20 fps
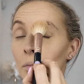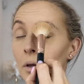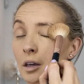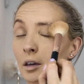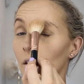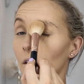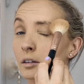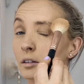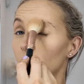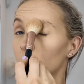
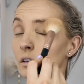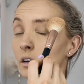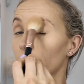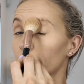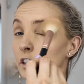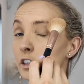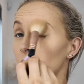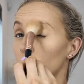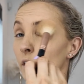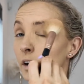because
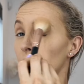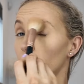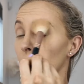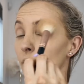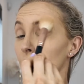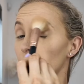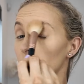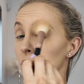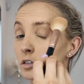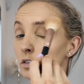I just find that
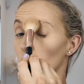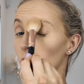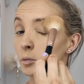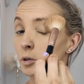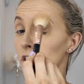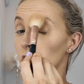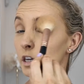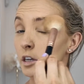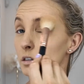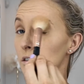that's so
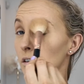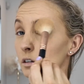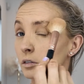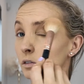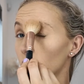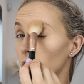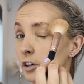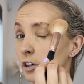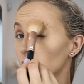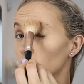much easier
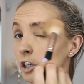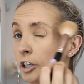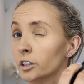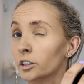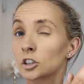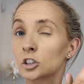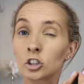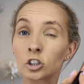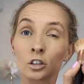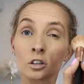for a
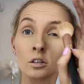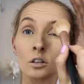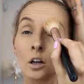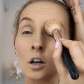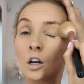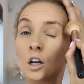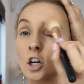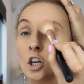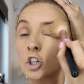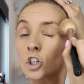transition
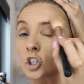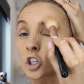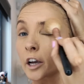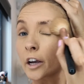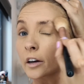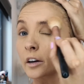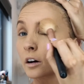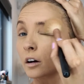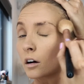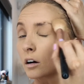
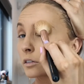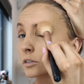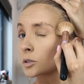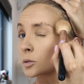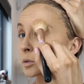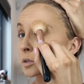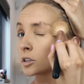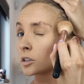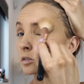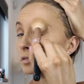shade
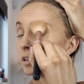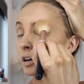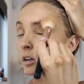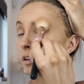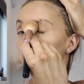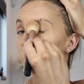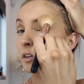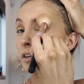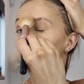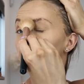afterwards
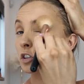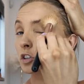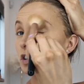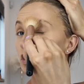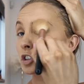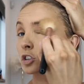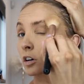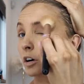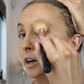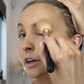rather than
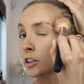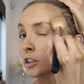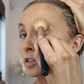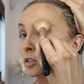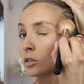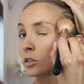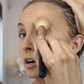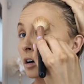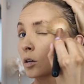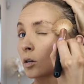trying to
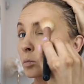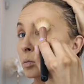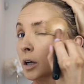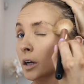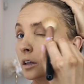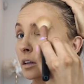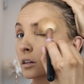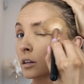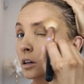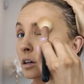do the whole
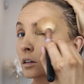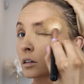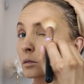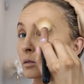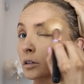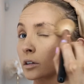bloody thing